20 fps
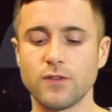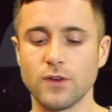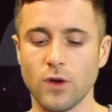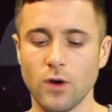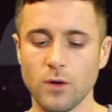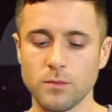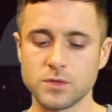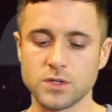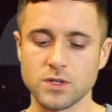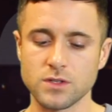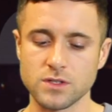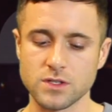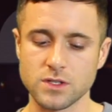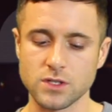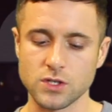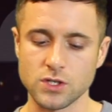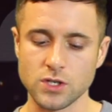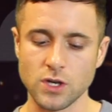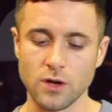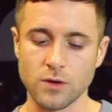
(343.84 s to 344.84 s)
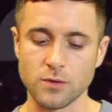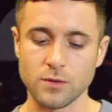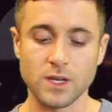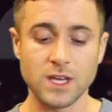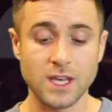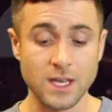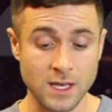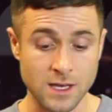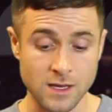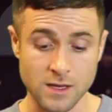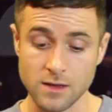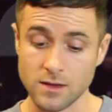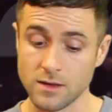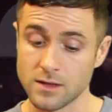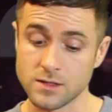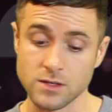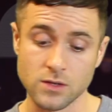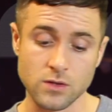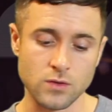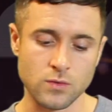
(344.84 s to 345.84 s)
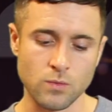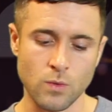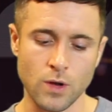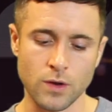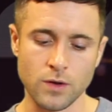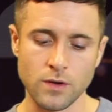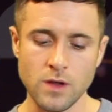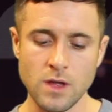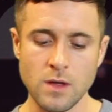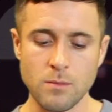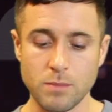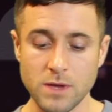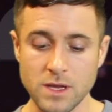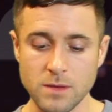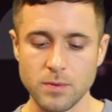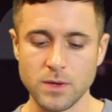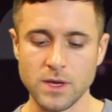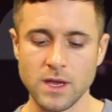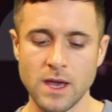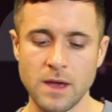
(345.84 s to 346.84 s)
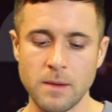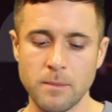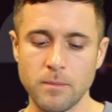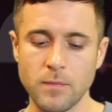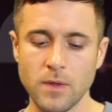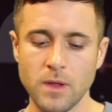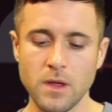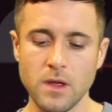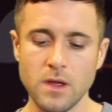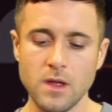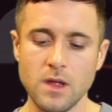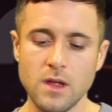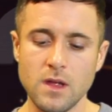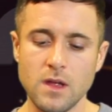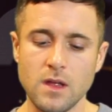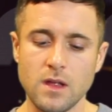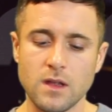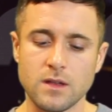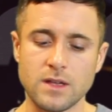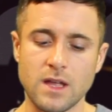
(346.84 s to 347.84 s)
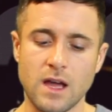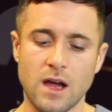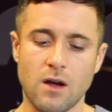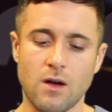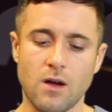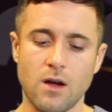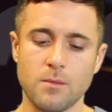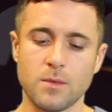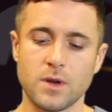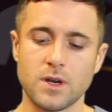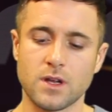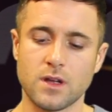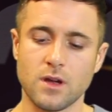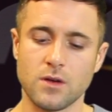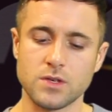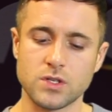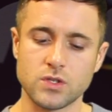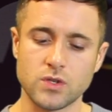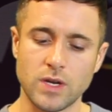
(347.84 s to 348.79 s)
different options to show. Key is a good one. BPM. Now I'm going to go